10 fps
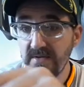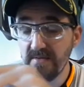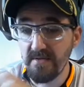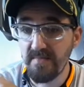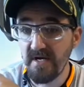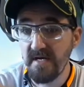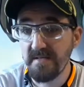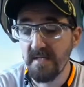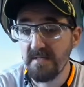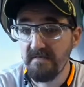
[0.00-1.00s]
through the
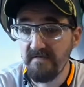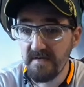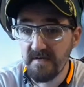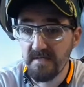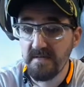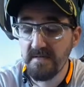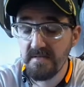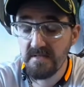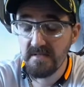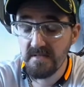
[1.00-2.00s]
process of
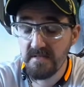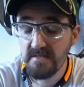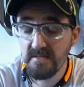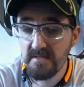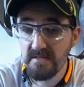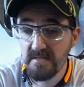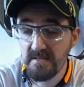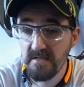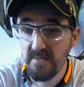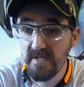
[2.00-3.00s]

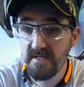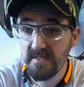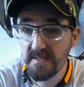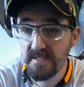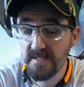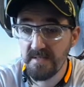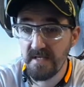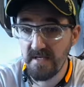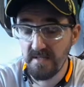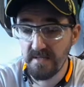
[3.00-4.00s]
gluing his
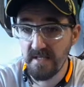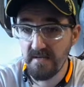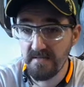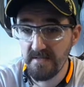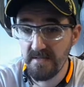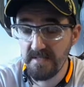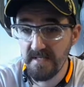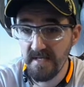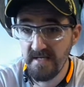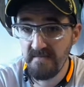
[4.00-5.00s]
scales down to his
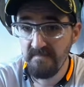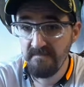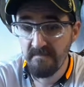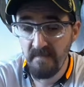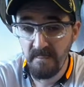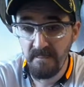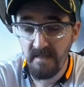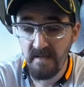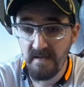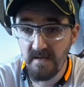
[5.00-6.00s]
tang.
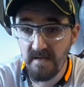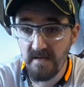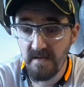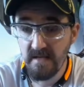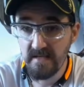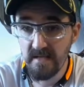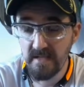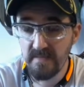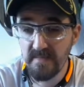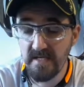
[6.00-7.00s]
I
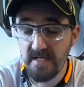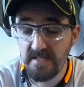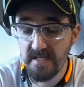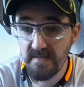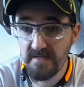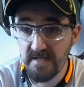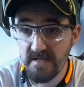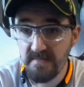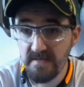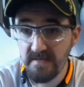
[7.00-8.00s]
got his blade taped
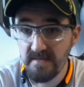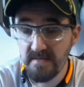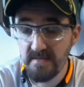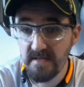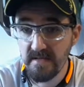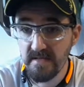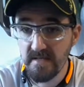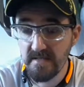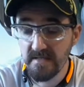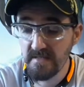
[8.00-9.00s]
up. I got